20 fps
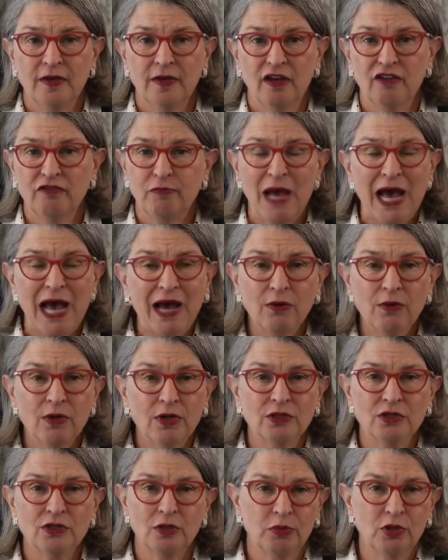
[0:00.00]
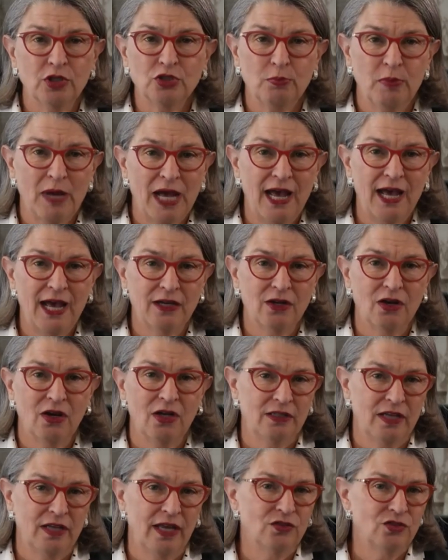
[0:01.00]
of power to push back
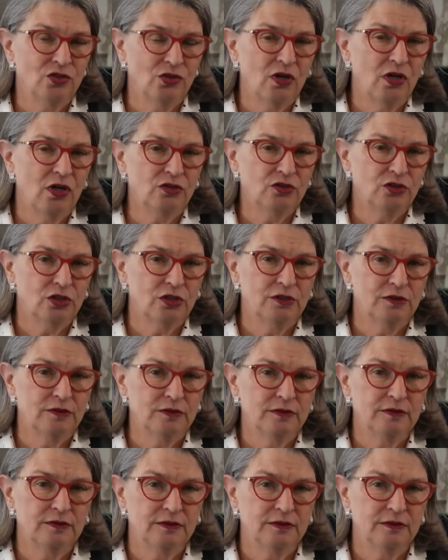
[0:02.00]
on cancel culture.